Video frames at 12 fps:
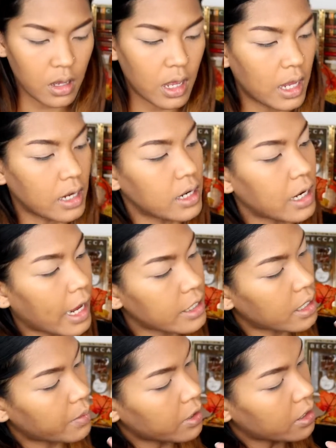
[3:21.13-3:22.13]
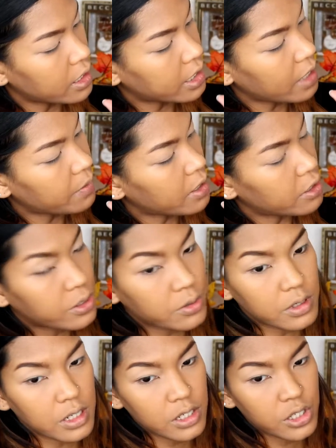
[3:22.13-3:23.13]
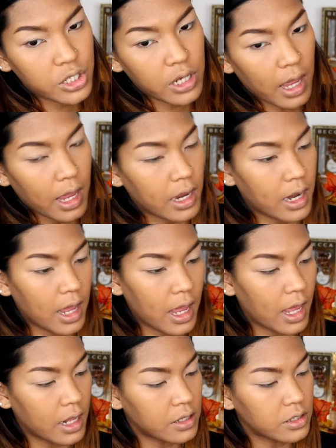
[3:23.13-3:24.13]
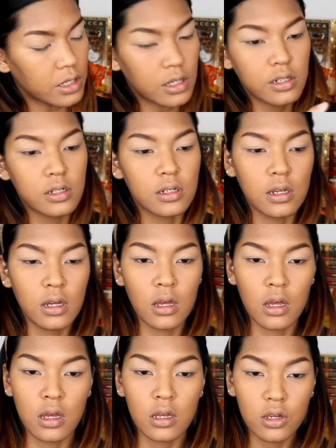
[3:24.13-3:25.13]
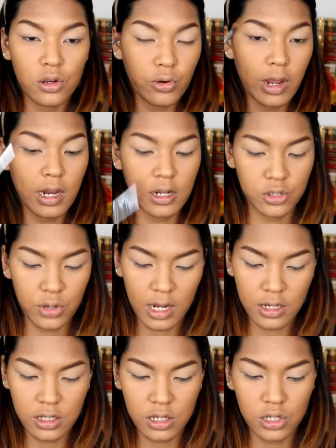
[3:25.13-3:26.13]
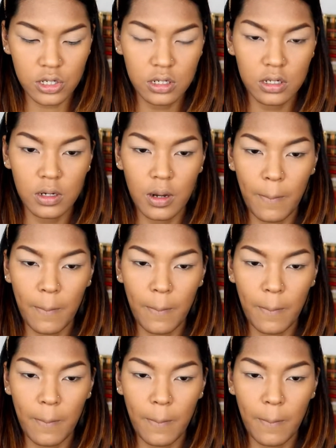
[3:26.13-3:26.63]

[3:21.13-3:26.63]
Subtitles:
And next, I'm gonna dip into this shade and just create a transition.